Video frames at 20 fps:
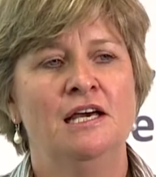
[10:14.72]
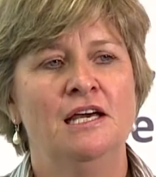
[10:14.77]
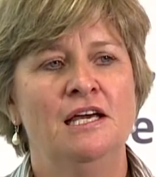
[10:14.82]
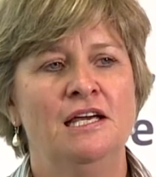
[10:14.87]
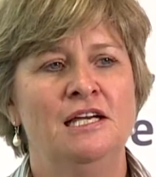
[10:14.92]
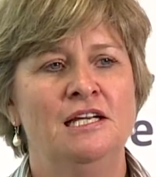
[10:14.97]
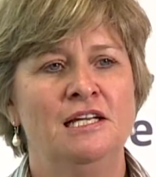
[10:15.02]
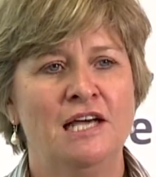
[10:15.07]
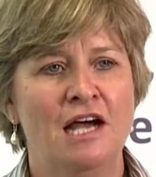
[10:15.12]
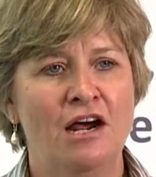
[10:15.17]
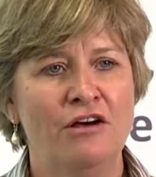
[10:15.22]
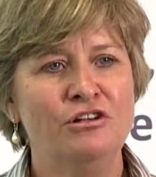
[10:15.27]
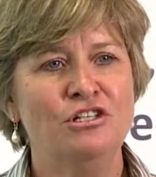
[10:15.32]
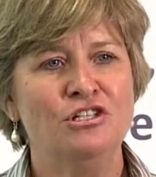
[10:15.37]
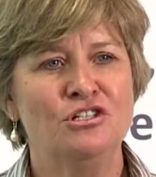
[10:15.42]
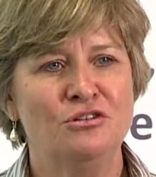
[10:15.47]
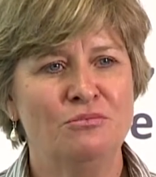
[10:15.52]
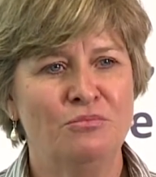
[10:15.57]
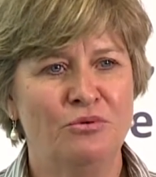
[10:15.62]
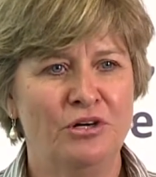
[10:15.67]

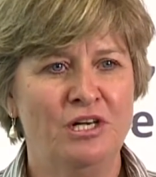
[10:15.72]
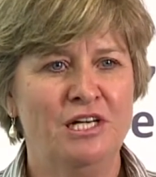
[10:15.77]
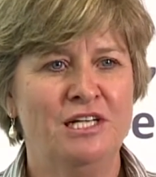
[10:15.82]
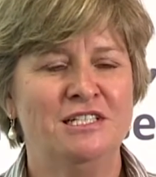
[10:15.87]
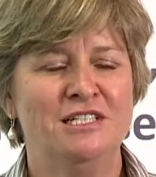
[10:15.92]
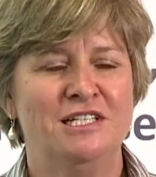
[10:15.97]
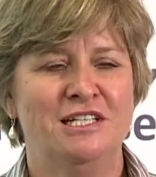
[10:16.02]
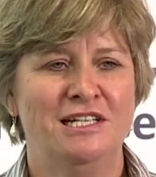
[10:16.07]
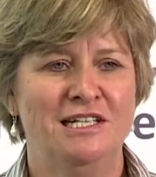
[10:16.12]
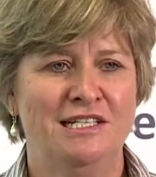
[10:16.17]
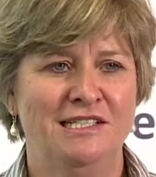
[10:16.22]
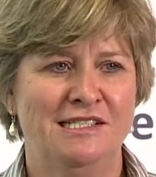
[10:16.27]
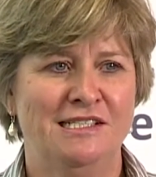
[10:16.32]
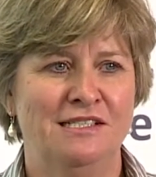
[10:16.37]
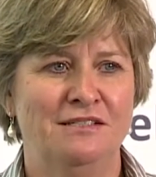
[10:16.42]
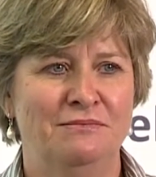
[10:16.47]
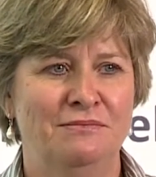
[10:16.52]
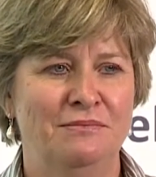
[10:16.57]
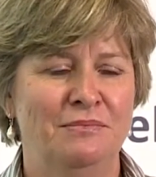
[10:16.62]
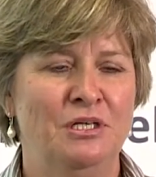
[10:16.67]
encourage the breeder to list
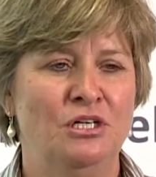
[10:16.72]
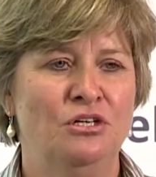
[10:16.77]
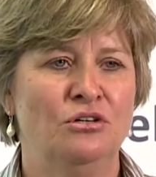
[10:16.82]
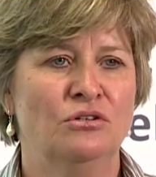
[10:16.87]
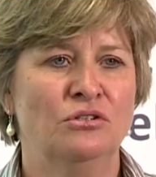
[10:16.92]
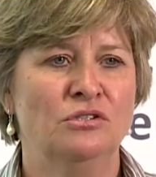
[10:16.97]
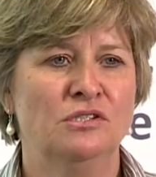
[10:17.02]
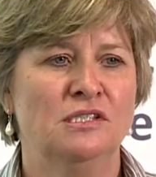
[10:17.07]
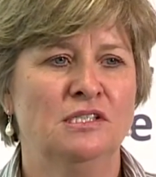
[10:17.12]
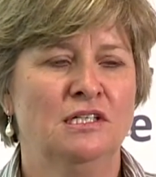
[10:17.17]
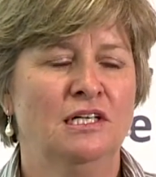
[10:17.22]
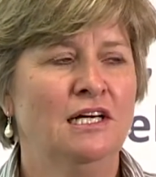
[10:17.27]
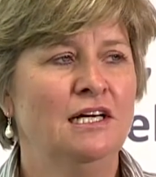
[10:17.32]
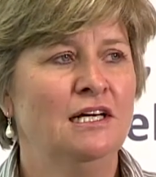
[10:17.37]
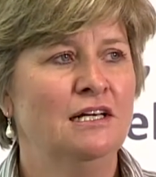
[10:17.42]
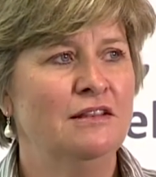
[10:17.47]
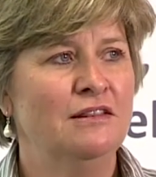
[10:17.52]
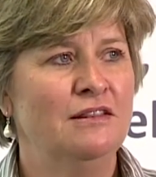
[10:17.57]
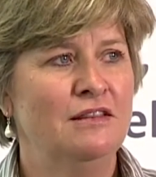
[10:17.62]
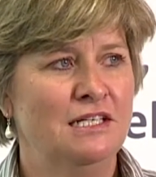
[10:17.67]
them, because
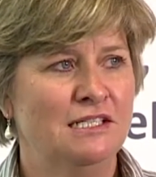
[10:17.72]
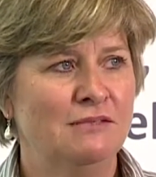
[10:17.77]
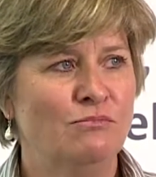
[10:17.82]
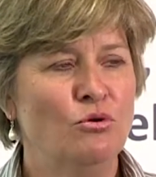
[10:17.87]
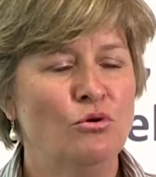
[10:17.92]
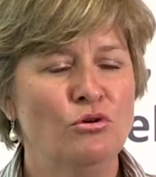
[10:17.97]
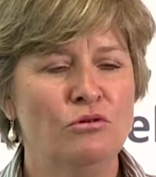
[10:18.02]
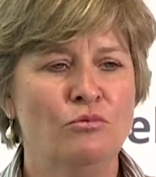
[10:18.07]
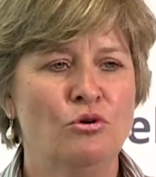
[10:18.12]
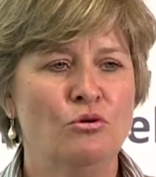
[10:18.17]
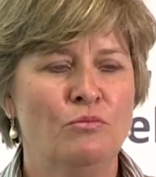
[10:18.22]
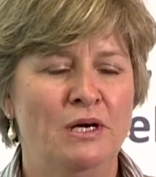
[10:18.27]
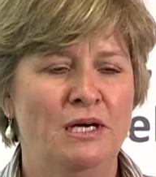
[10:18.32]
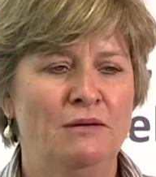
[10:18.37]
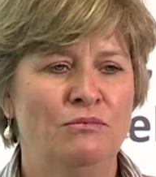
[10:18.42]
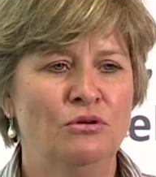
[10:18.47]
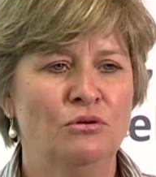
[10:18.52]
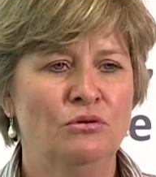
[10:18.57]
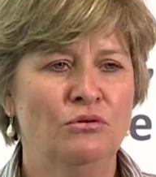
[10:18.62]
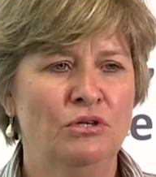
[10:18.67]
there's more and more
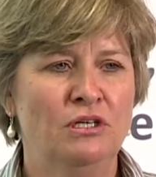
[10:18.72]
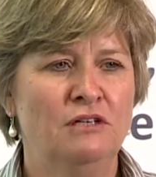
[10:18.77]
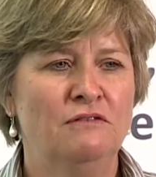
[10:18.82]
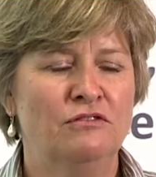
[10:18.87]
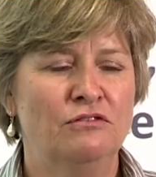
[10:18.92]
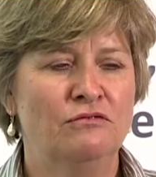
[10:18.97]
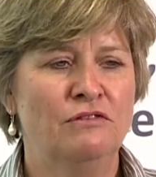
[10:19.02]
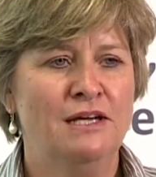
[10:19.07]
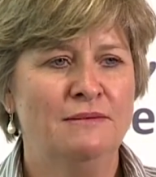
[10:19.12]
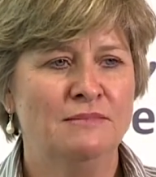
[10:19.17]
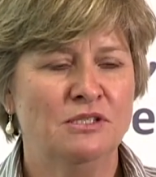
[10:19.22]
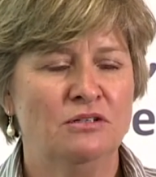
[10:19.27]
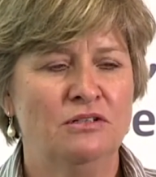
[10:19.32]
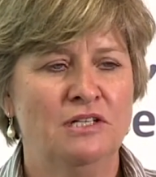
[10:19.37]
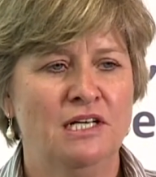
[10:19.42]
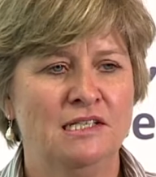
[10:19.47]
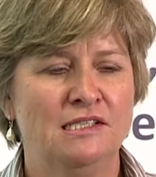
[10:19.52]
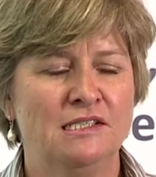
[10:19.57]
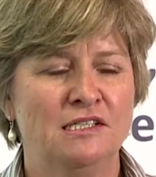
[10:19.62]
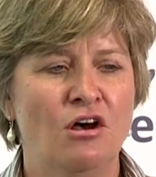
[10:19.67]
people looking for rams on
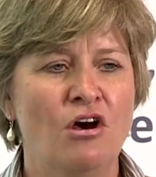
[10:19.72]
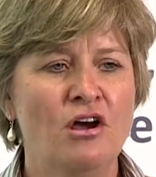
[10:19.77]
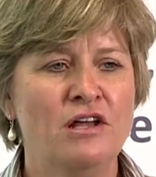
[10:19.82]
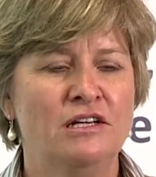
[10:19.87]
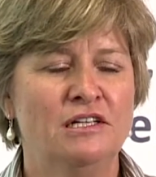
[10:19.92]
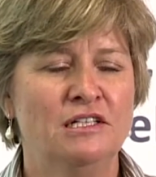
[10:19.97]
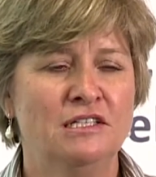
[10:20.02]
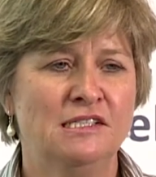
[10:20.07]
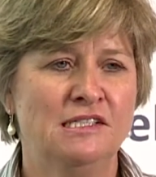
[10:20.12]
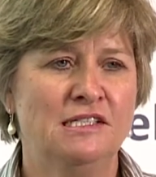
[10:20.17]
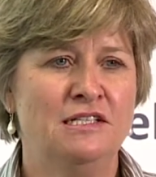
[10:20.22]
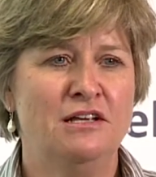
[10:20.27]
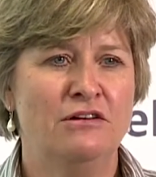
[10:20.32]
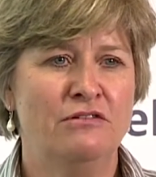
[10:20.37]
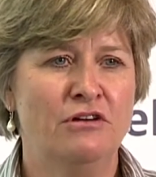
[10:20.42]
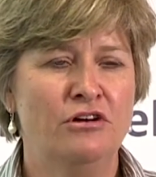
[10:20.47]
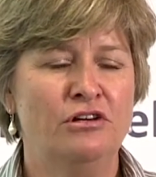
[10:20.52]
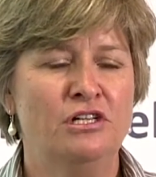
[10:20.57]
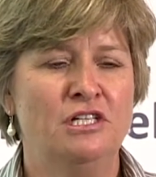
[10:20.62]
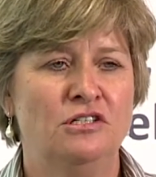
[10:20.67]
that site, and it's in
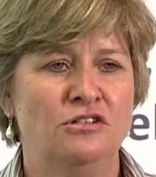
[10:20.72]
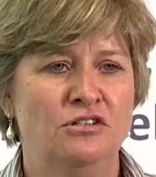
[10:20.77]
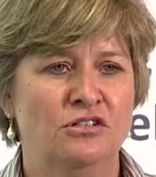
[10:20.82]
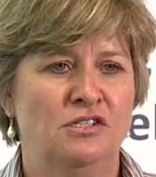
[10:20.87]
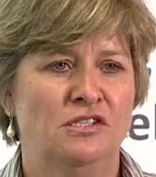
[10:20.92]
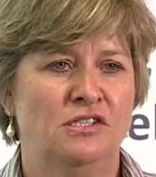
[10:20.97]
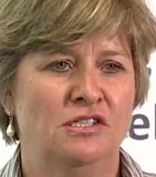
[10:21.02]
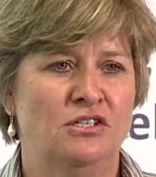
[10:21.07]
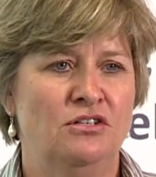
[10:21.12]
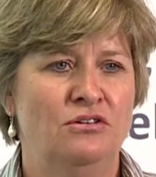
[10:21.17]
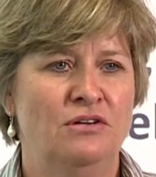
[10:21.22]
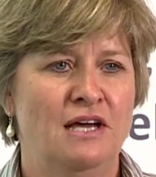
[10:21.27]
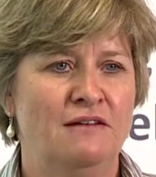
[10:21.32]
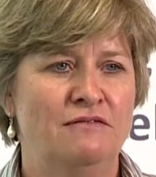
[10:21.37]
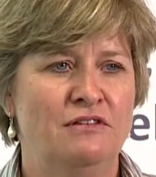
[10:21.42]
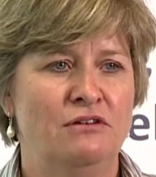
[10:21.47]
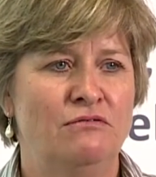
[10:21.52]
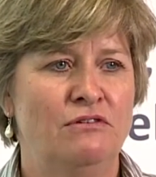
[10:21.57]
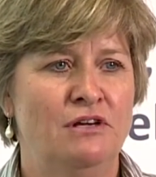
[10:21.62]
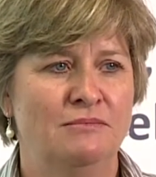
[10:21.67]
their own interest to
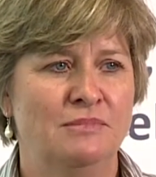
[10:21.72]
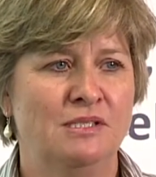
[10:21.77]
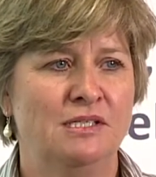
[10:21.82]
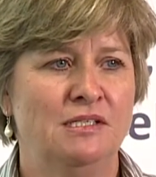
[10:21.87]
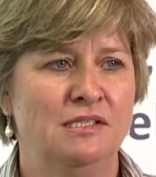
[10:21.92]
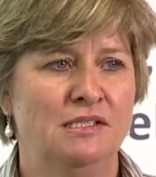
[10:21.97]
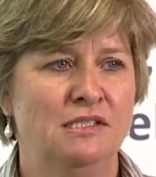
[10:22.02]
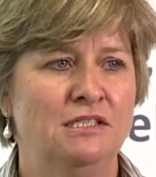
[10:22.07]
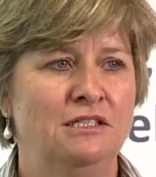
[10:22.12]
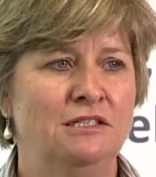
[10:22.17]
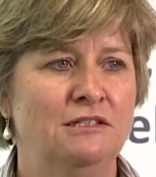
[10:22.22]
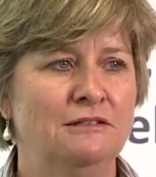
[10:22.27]
have their rams listed.